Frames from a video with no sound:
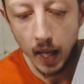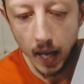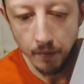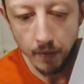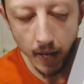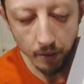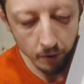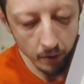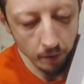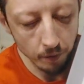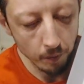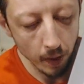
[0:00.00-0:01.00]
I've
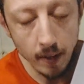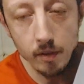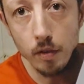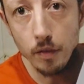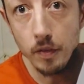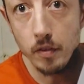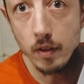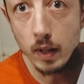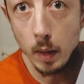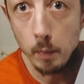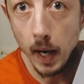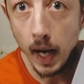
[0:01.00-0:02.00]
actually had to
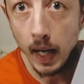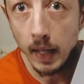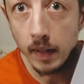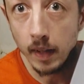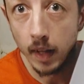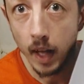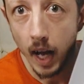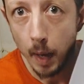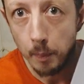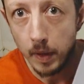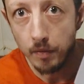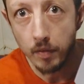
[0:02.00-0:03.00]
physically buy.
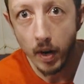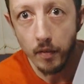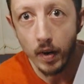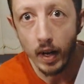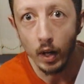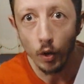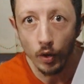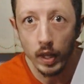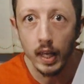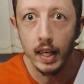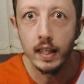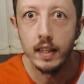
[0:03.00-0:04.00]
I've been very, very
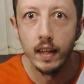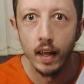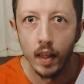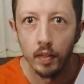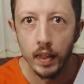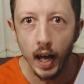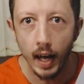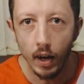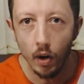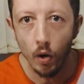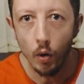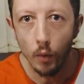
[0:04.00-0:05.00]
lucky that
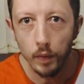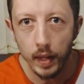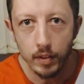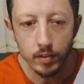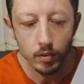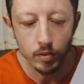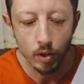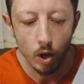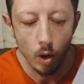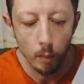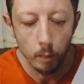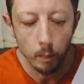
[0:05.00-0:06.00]
all this has
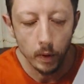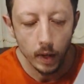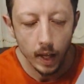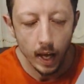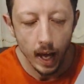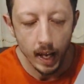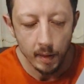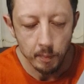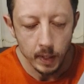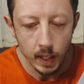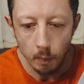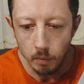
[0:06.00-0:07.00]
come and I've
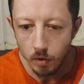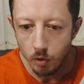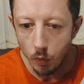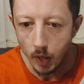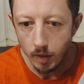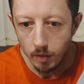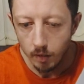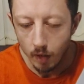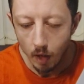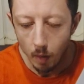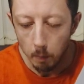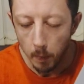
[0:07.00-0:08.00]
been able to do it
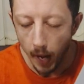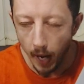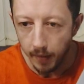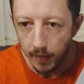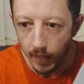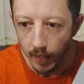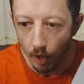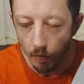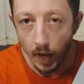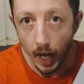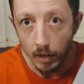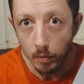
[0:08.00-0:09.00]
by the
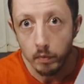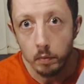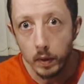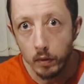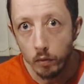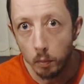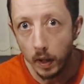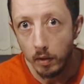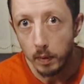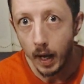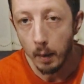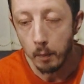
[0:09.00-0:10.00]
other items being
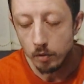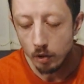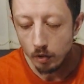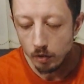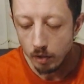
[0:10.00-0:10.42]
replaced by Amazon.